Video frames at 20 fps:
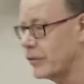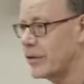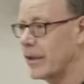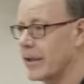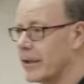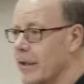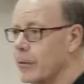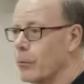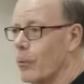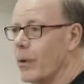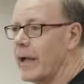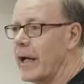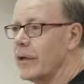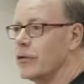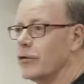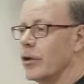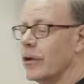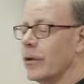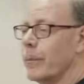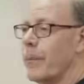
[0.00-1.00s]
ticket when I
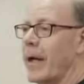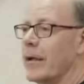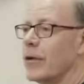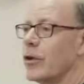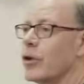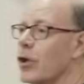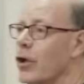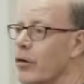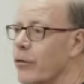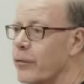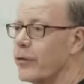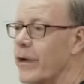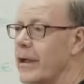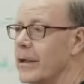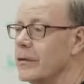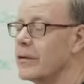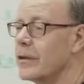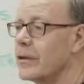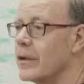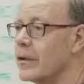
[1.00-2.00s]
took my
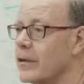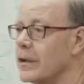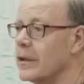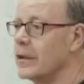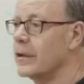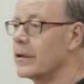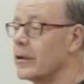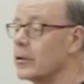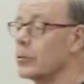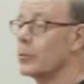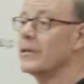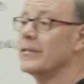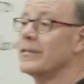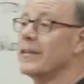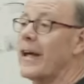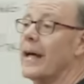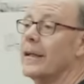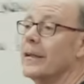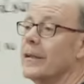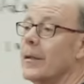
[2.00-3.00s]
girlfriend to the theater, and we
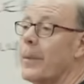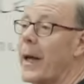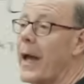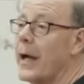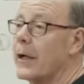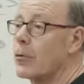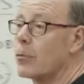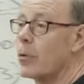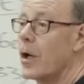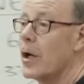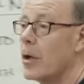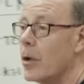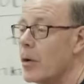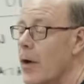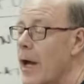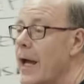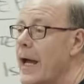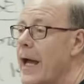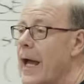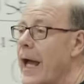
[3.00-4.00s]
sat in the back row,
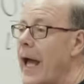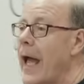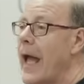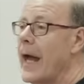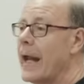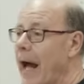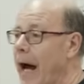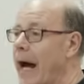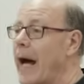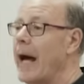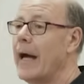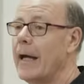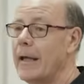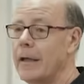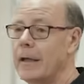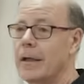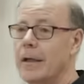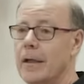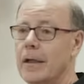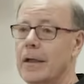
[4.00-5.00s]
and
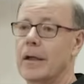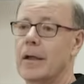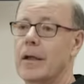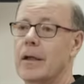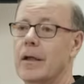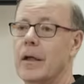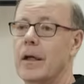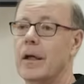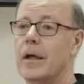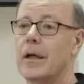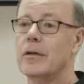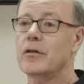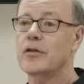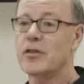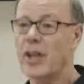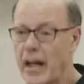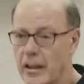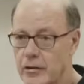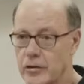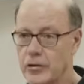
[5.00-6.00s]
I
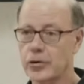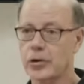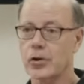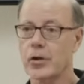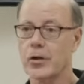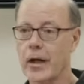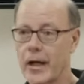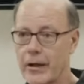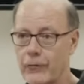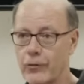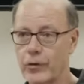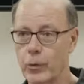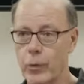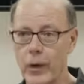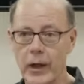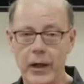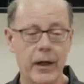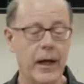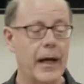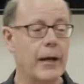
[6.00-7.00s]
touched her
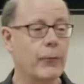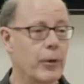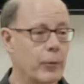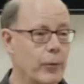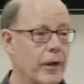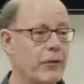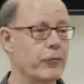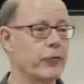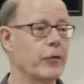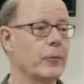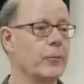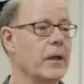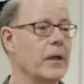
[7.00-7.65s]
everywhere, and we went from